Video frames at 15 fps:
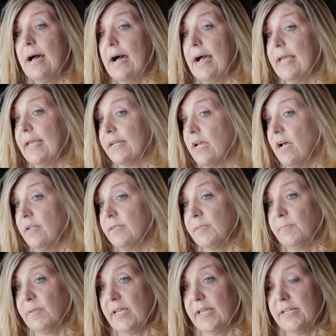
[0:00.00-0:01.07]
I had
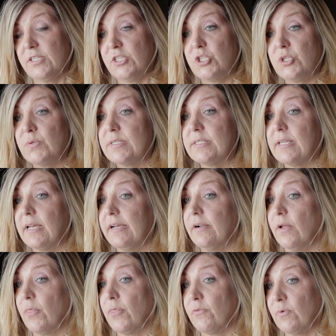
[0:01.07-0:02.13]
contemplated suicide
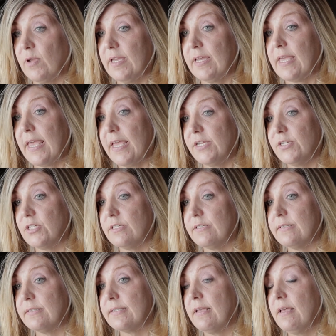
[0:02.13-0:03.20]
on 3
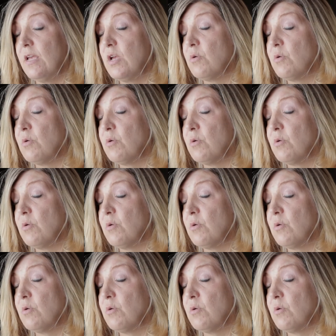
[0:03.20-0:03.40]
occasions.